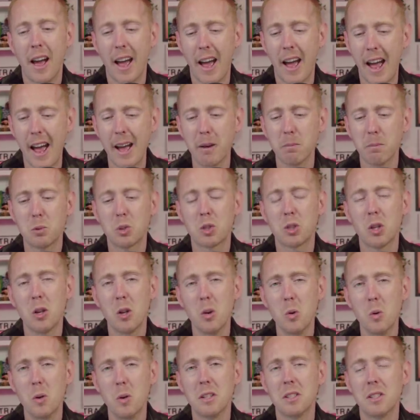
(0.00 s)

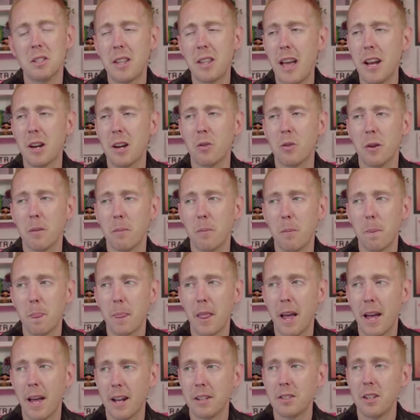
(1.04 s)
Absolutely staggering.
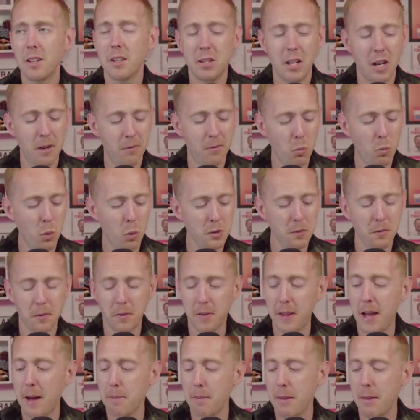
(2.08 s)
And as I said, if it wasn't for that